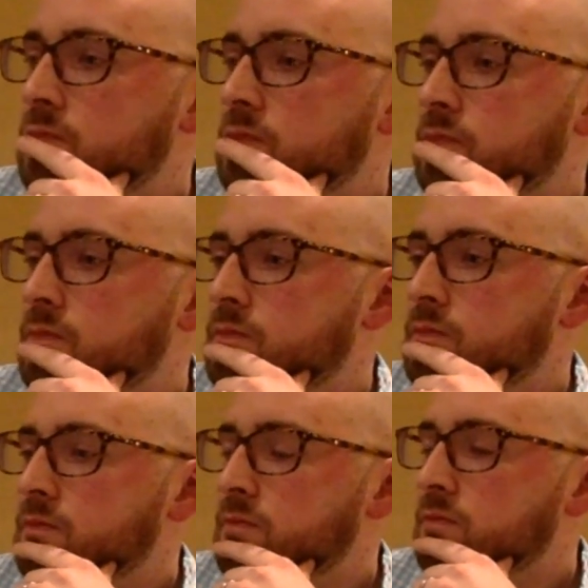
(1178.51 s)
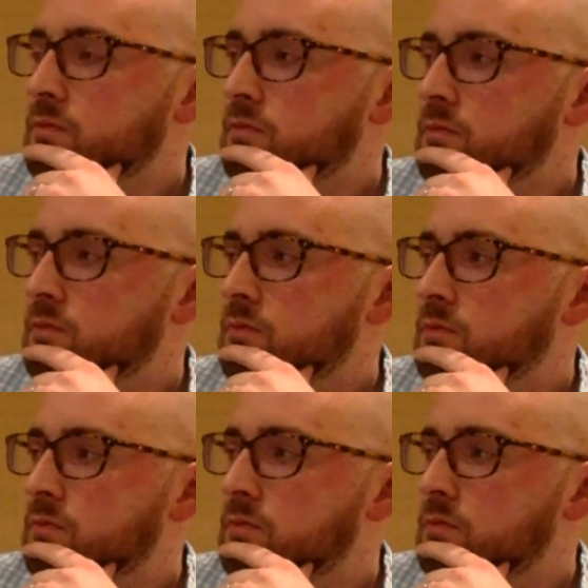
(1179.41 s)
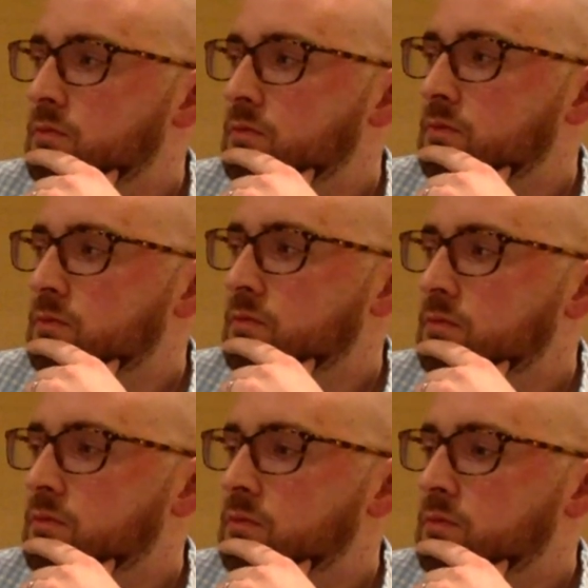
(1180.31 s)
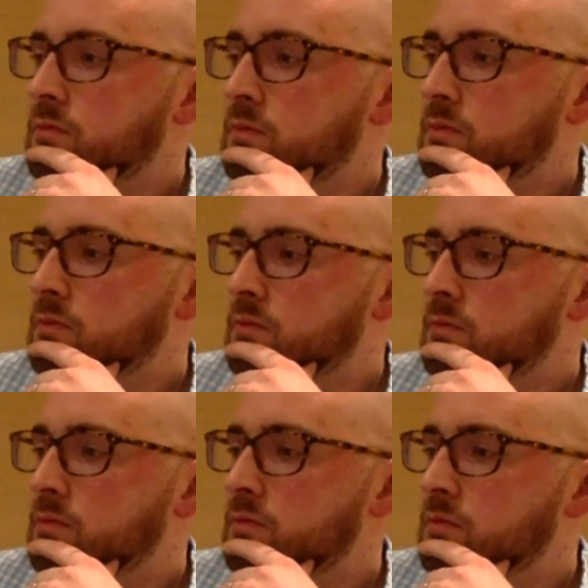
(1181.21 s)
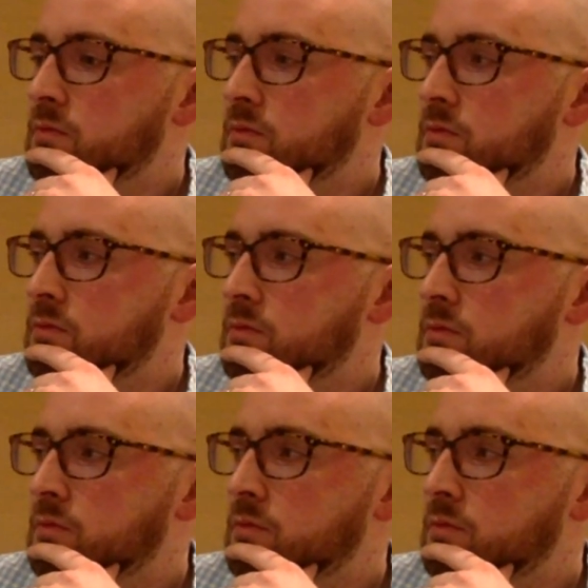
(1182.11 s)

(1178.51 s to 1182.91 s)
(silent)